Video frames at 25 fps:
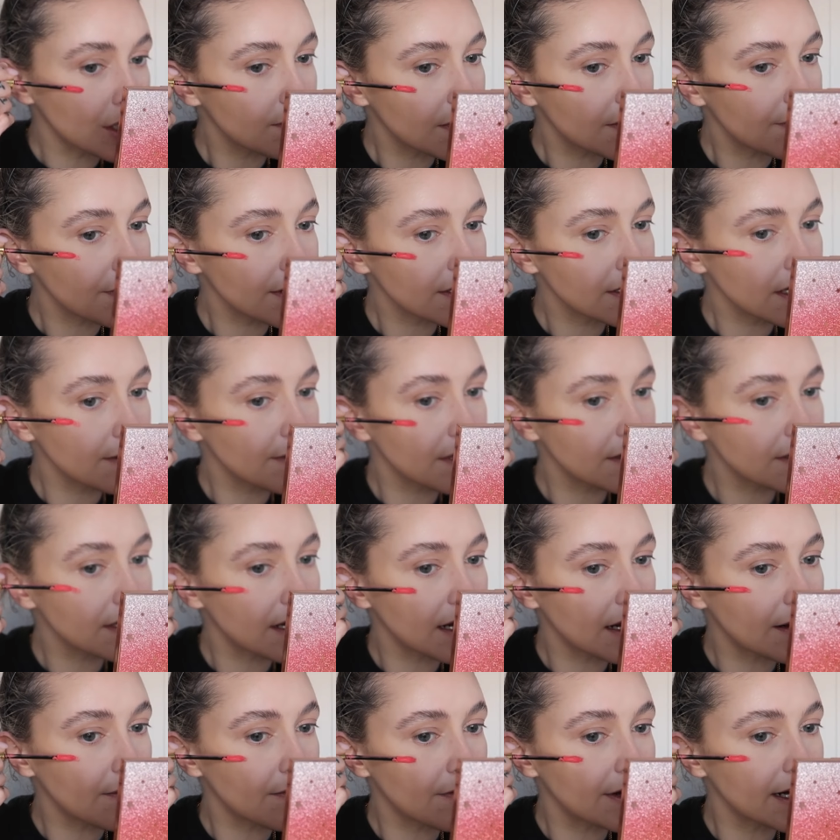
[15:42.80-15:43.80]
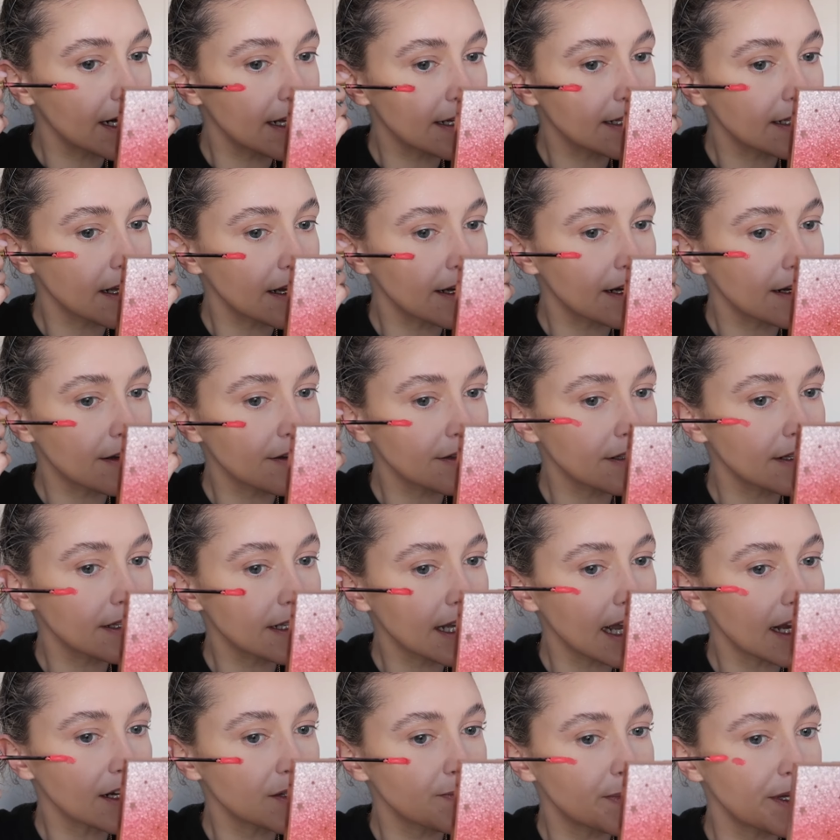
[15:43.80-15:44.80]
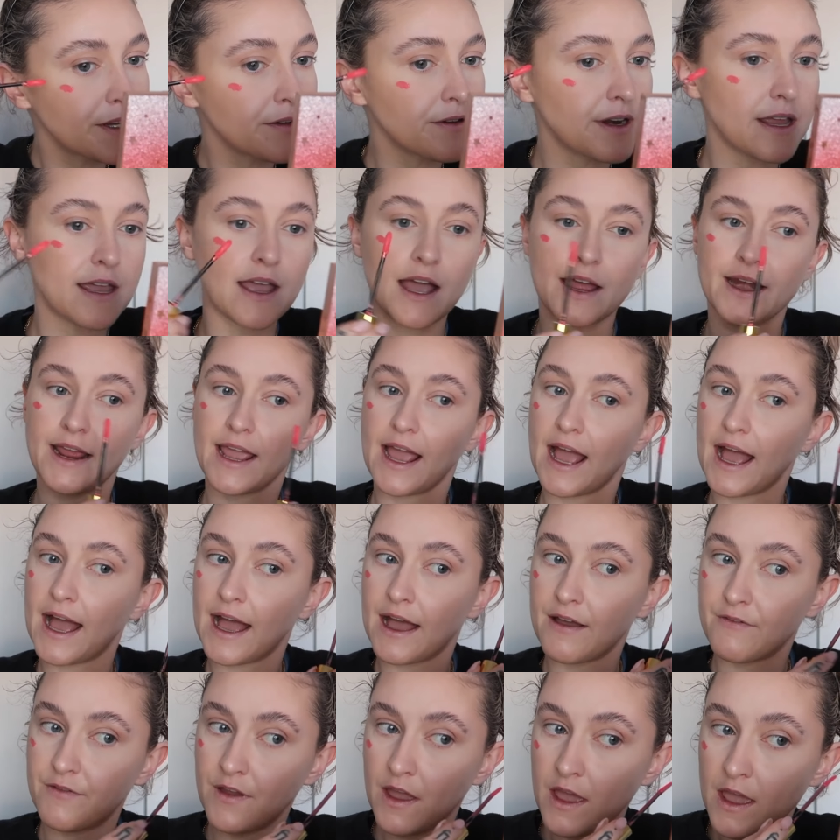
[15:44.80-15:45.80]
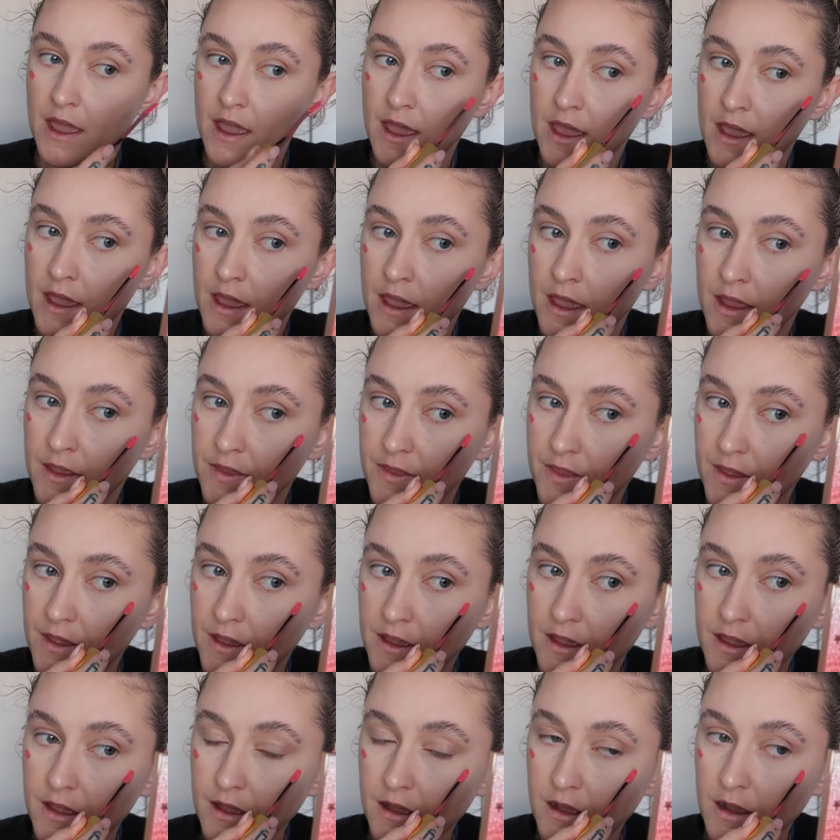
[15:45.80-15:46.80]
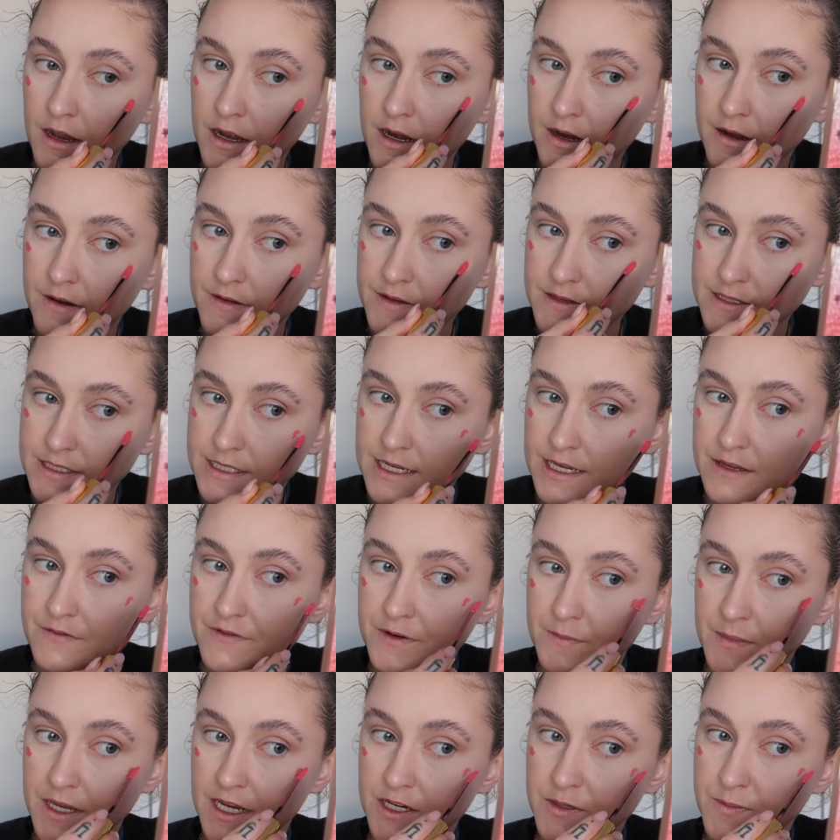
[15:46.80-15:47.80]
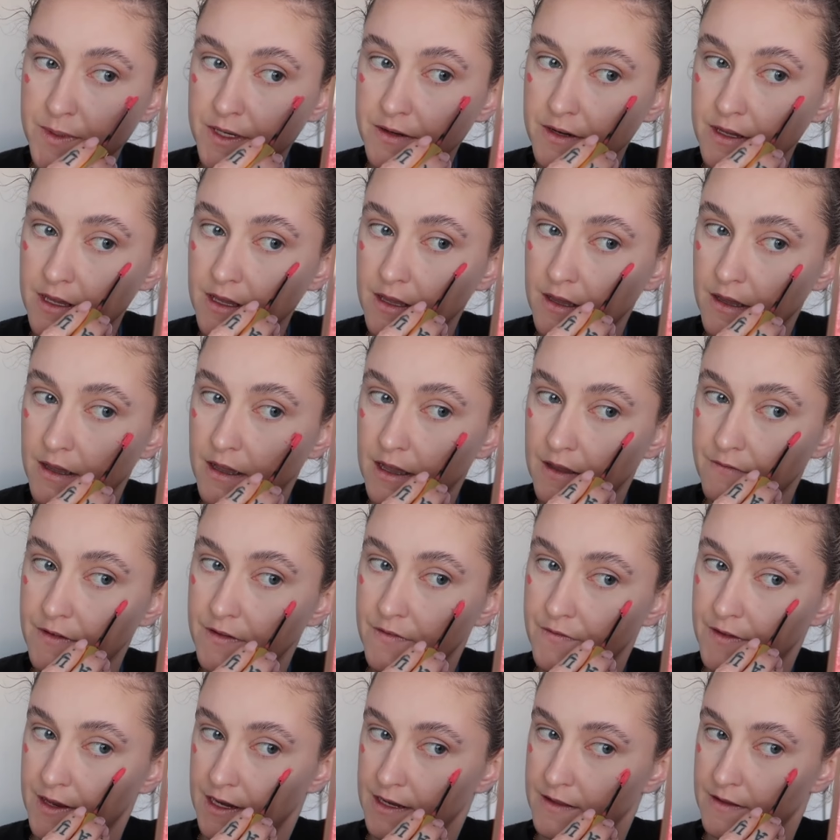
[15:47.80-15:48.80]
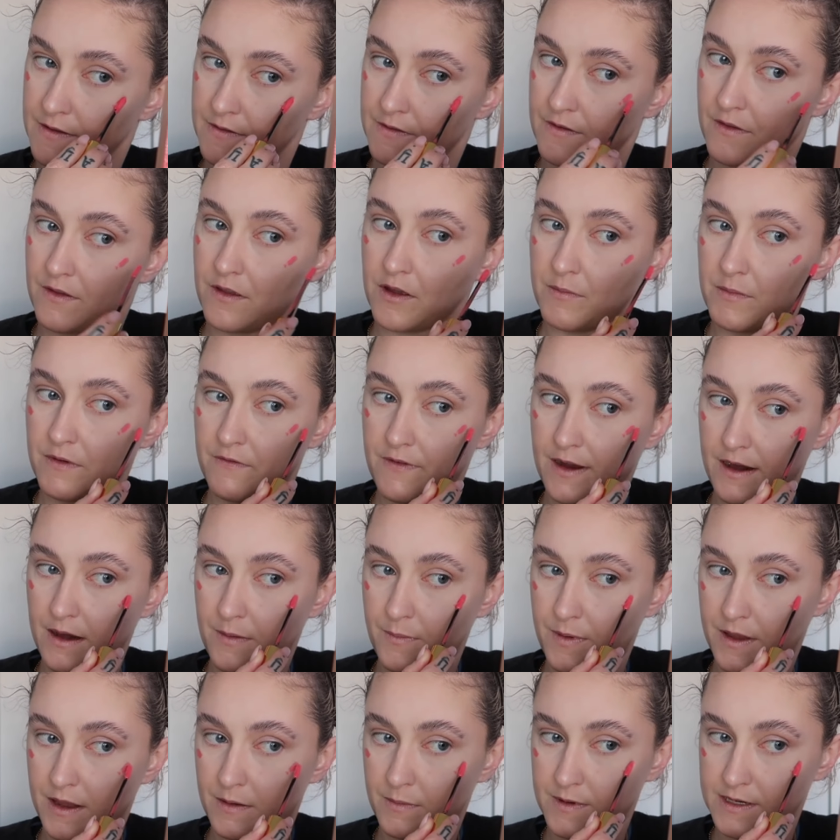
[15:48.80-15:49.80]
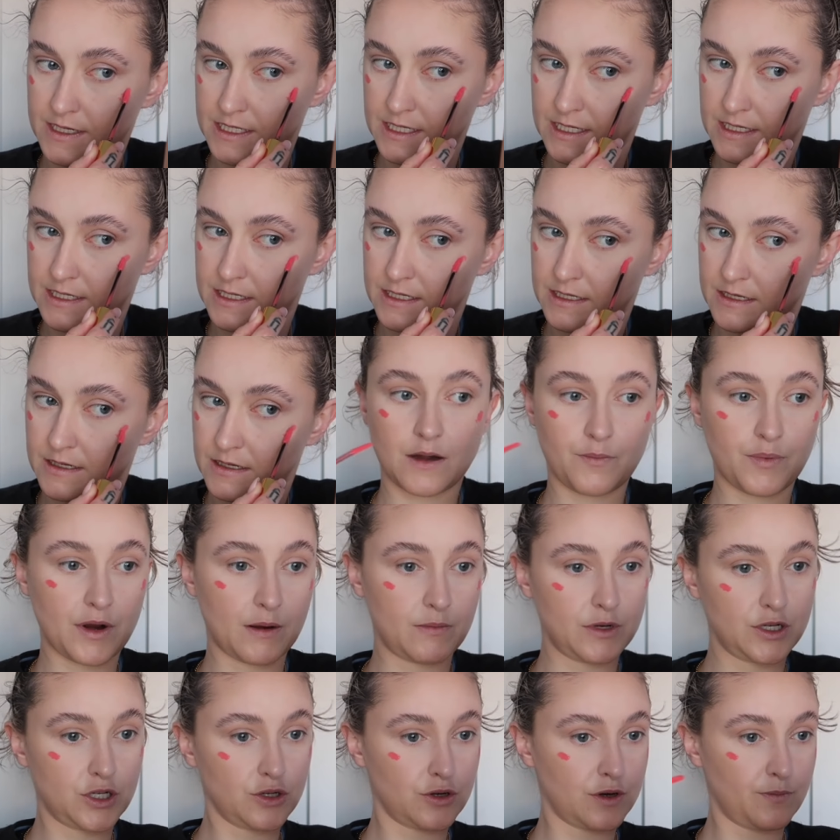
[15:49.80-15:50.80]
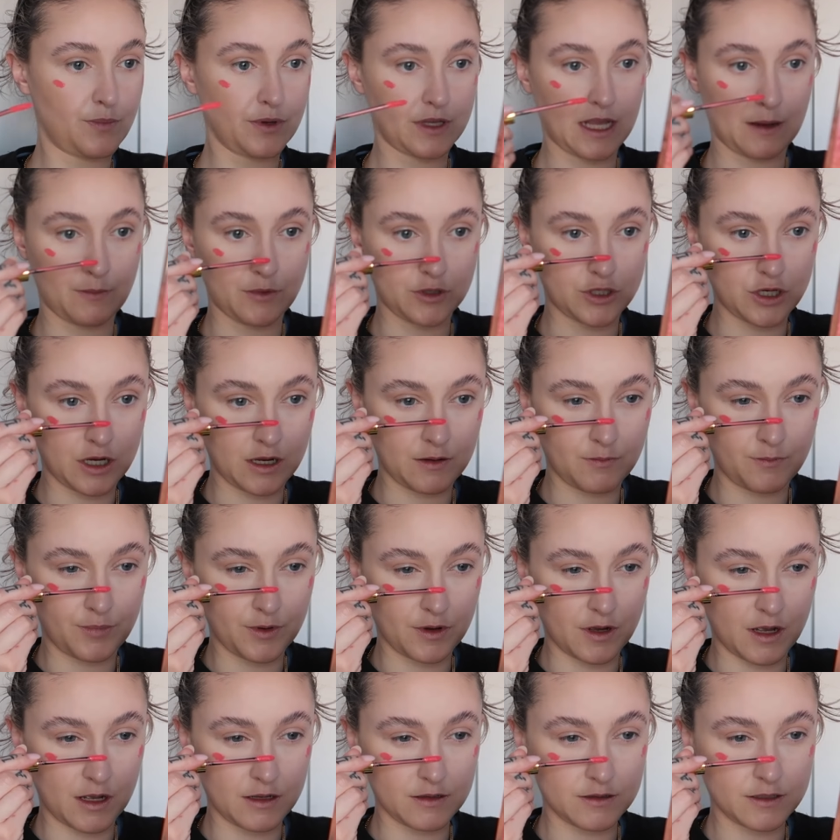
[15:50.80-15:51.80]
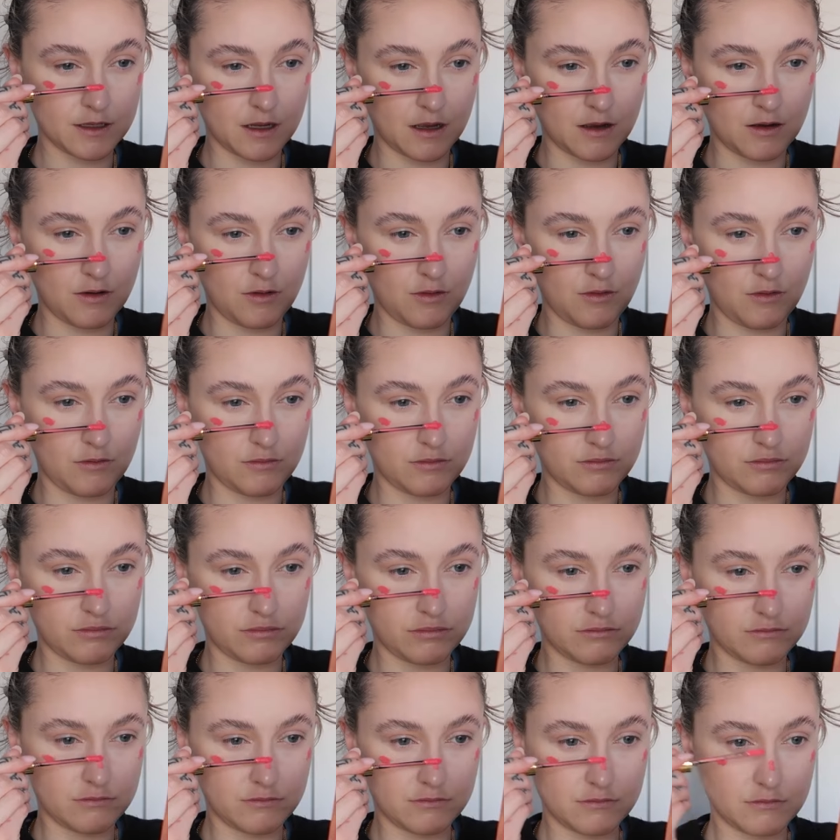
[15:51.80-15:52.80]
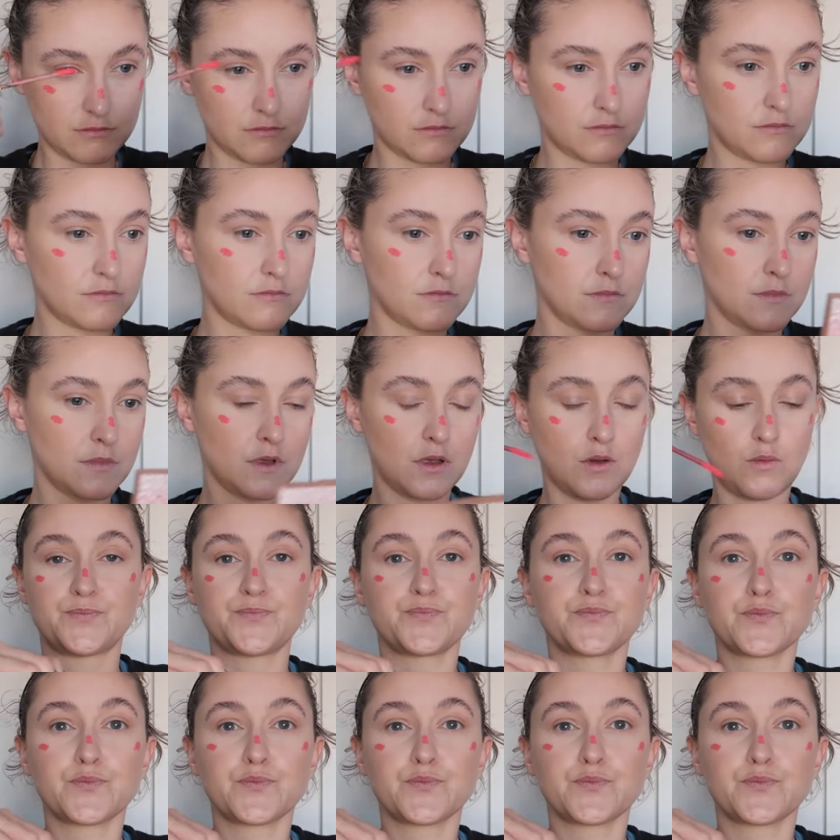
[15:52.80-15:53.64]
It's my first time using it and I'm really excited because it's Cash Beauty and I have the highlighter stick from Cash Beauty. I have a feeling this is gonna be very pigmented and I probably shouldn't put that much on, but also we love a bit of blush.